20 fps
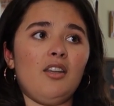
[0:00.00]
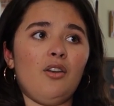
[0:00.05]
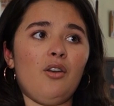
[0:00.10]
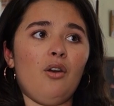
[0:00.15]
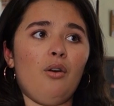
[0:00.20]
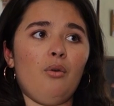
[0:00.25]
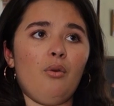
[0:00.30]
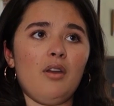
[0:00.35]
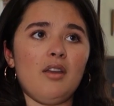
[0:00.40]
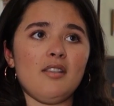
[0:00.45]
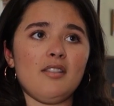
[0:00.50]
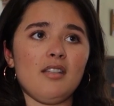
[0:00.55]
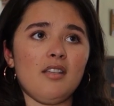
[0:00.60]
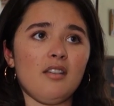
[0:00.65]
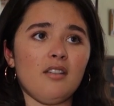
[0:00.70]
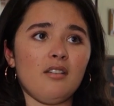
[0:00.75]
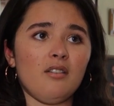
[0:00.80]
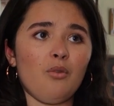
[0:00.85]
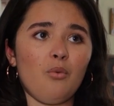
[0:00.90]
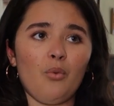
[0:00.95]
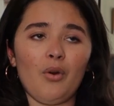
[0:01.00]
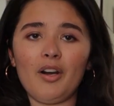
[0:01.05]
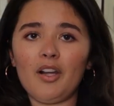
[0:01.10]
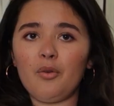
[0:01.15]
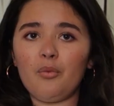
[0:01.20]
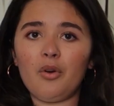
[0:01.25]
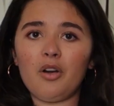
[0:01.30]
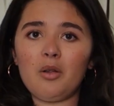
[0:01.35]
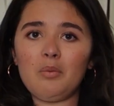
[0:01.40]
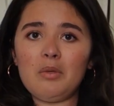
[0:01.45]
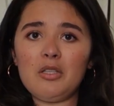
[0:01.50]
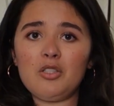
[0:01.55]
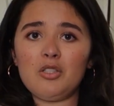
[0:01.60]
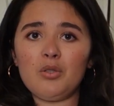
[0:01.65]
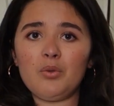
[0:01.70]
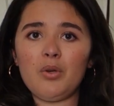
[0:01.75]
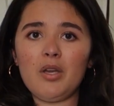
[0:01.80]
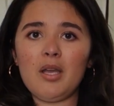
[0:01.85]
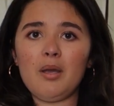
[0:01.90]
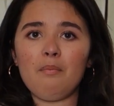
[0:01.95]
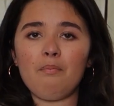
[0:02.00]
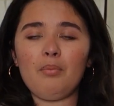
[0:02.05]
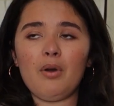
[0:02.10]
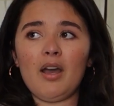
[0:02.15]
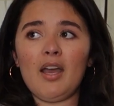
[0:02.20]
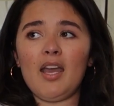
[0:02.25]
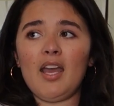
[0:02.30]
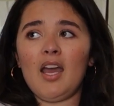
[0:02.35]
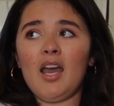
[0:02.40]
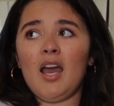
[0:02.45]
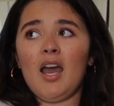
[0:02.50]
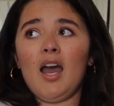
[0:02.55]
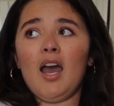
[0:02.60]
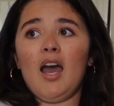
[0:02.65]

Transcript: you know, isn't what I want to be doing, but